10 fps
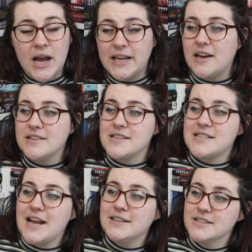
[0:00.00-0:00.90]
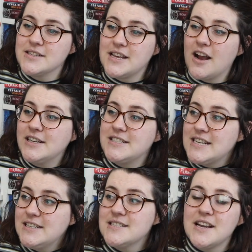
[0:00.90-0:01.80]
I understand the
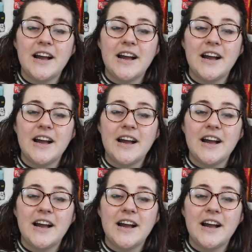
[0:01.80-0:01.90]
ideas.